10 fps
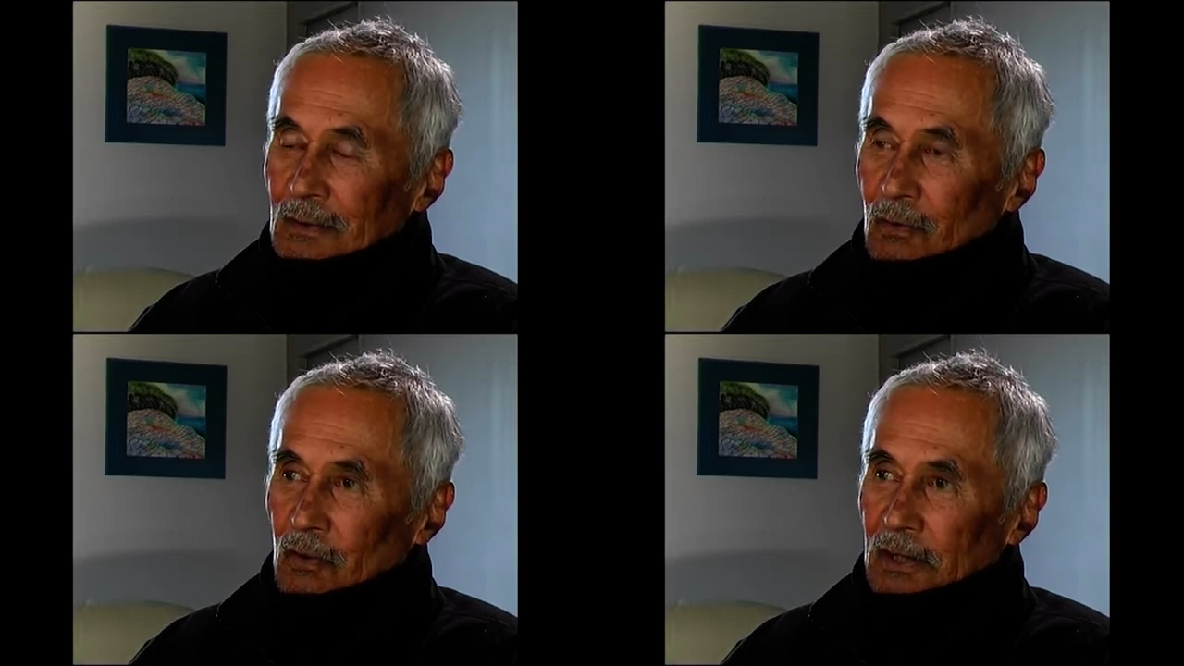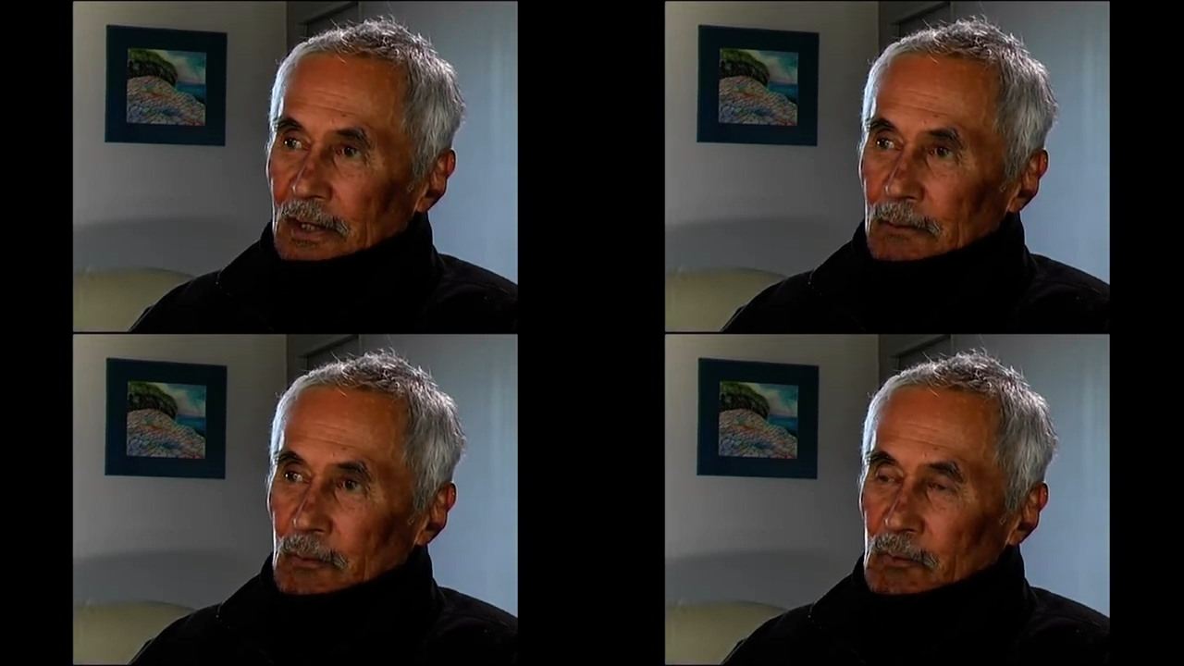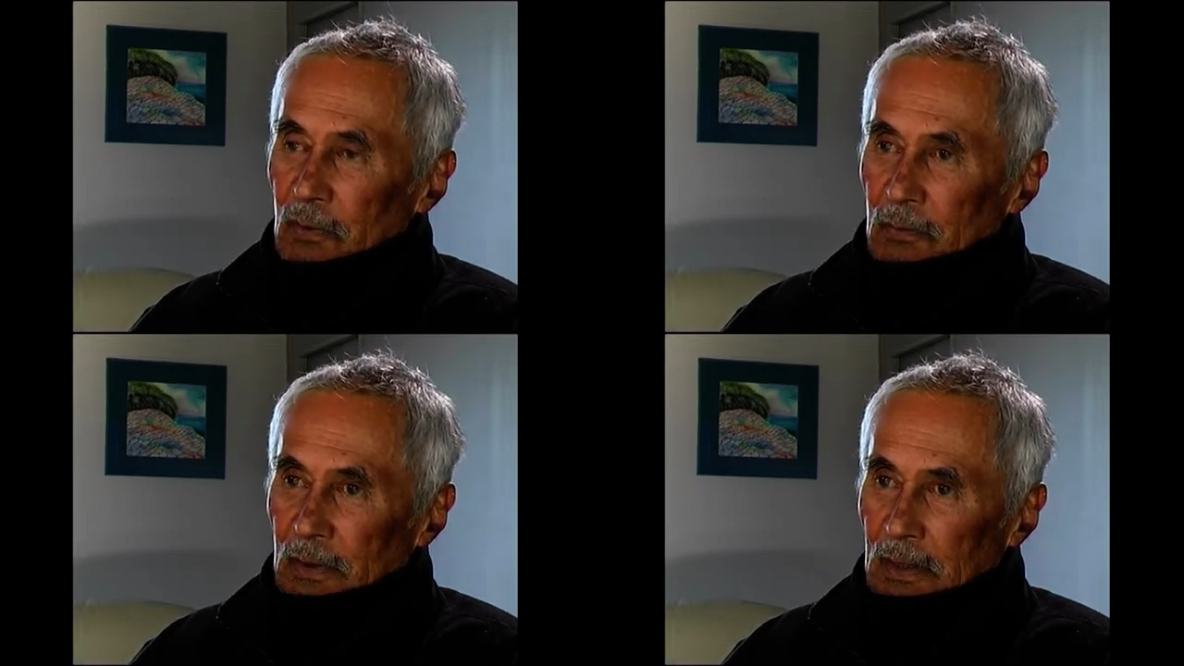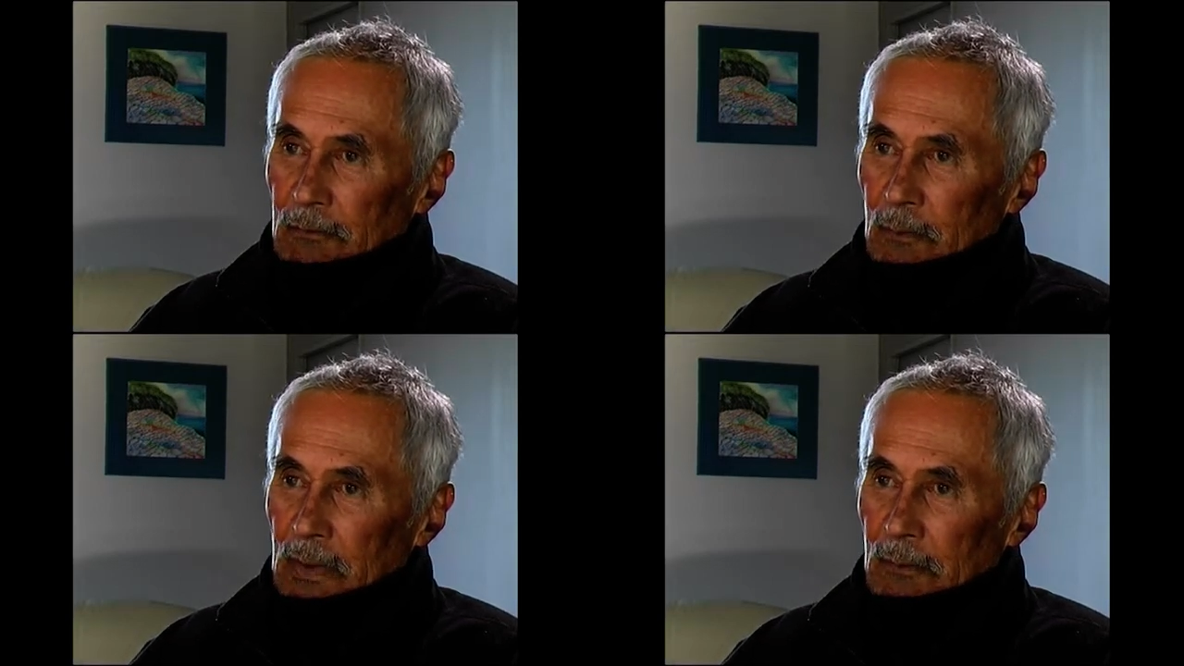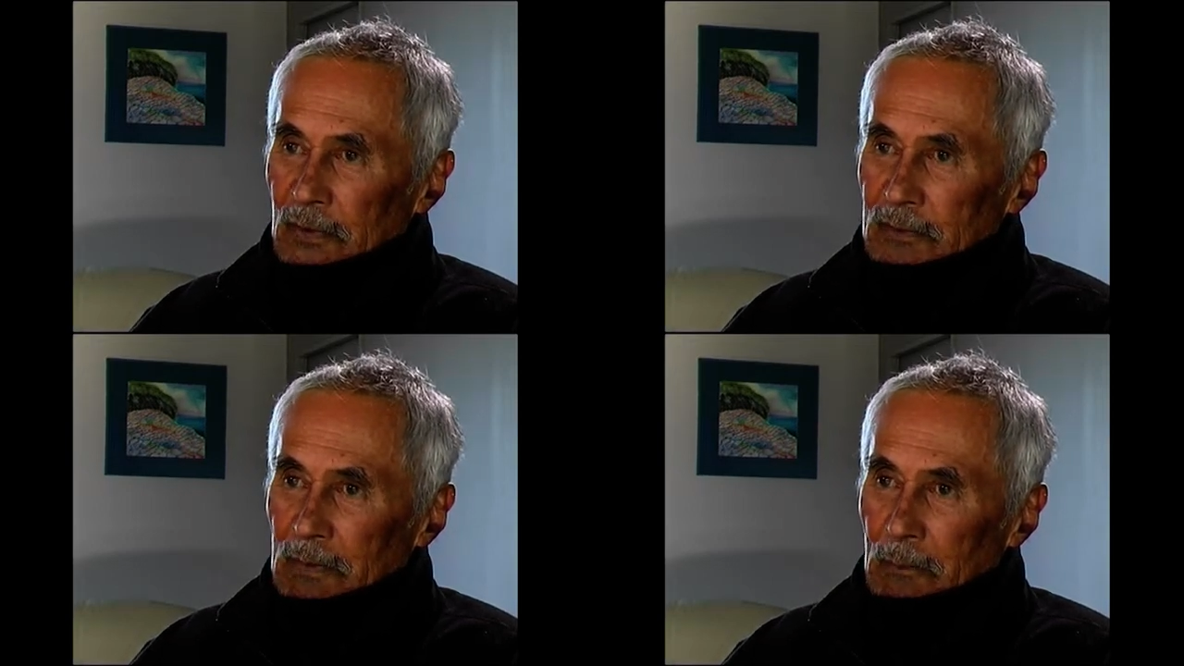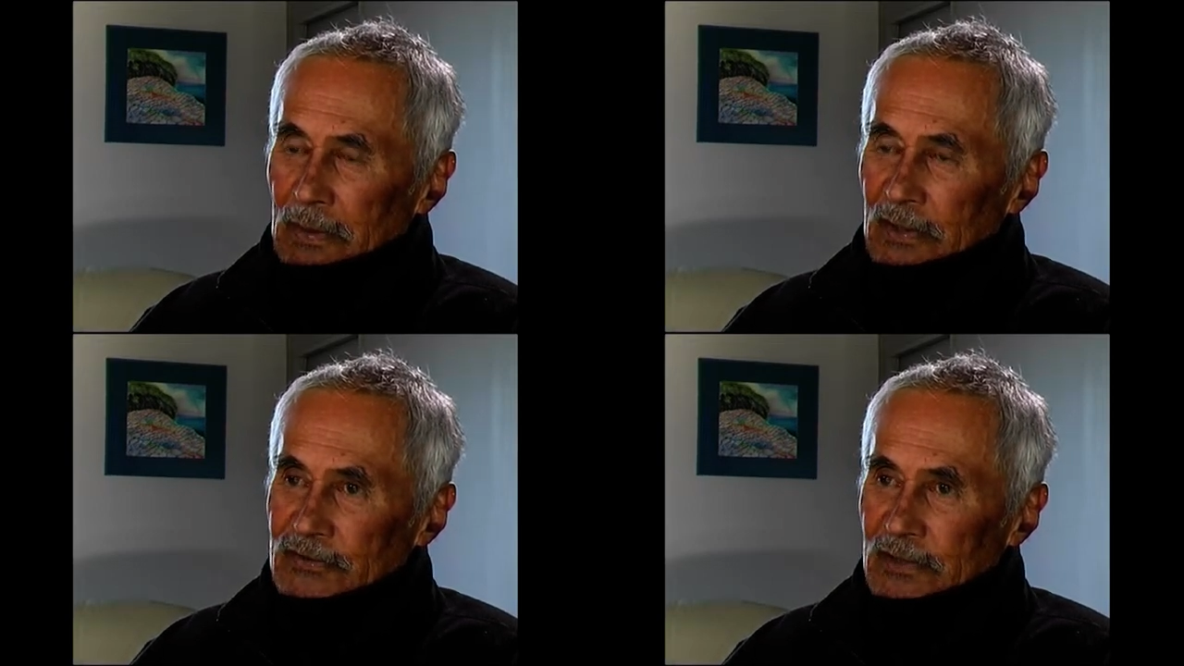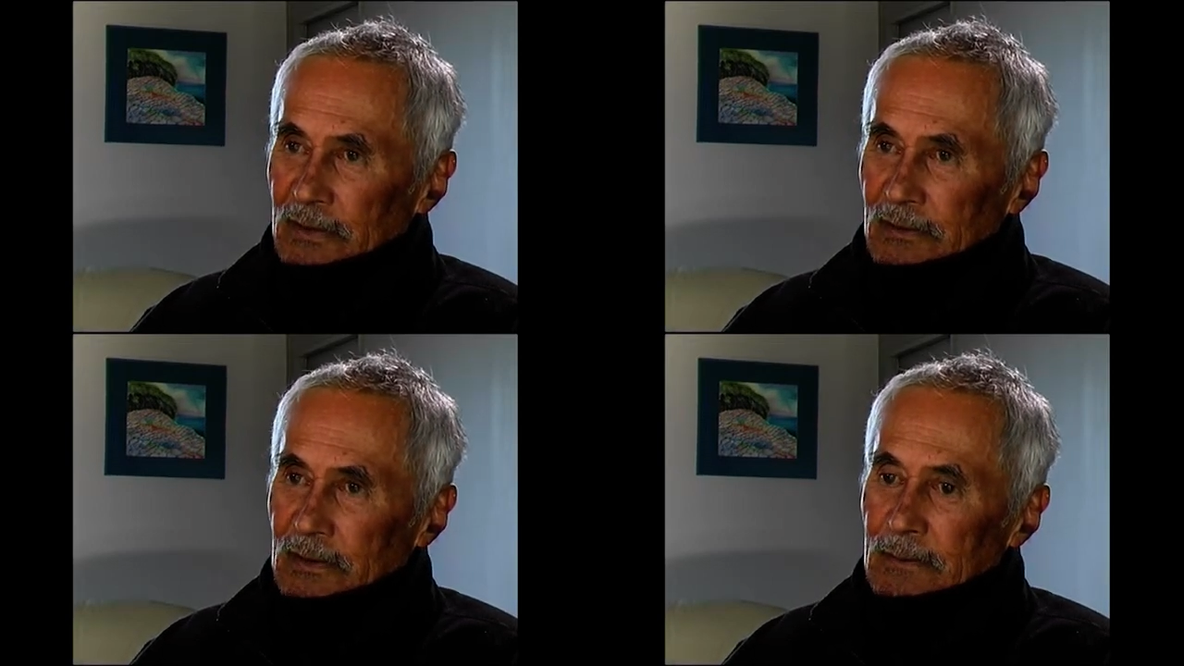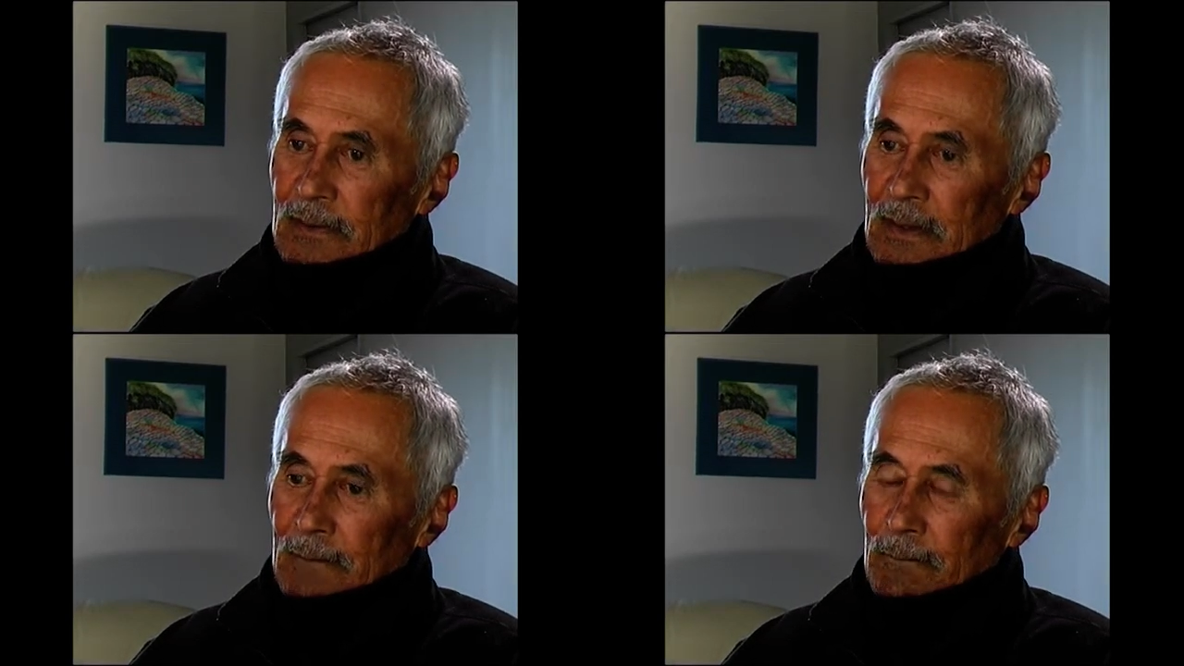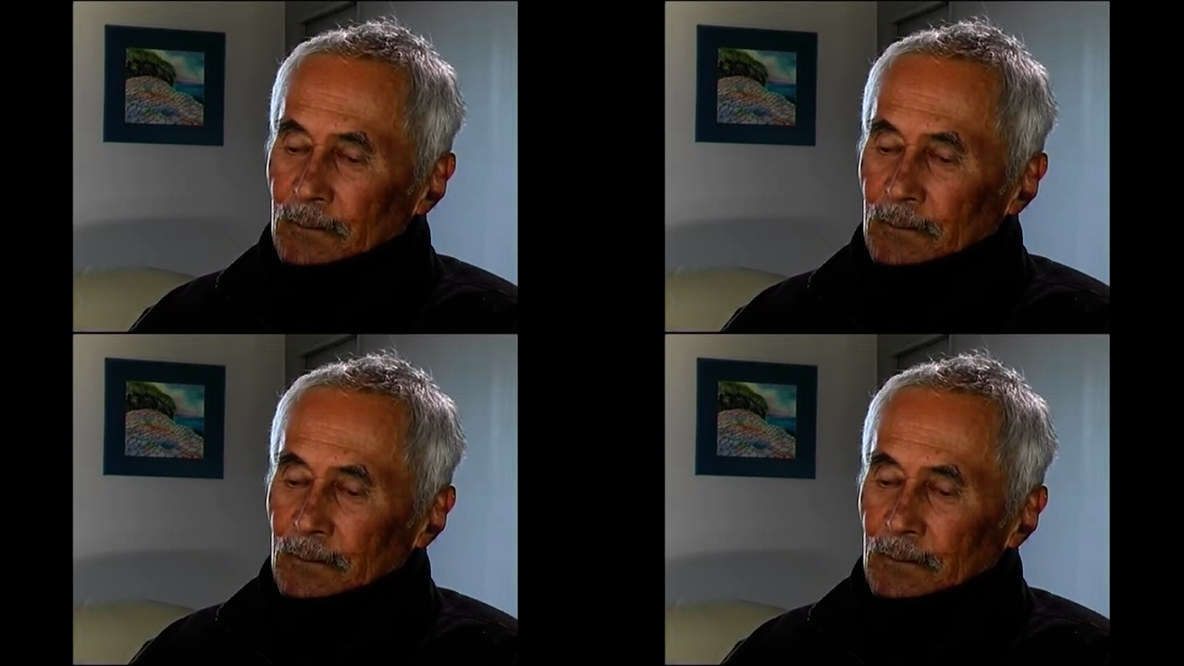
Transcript: All I can remember is my mother saying that the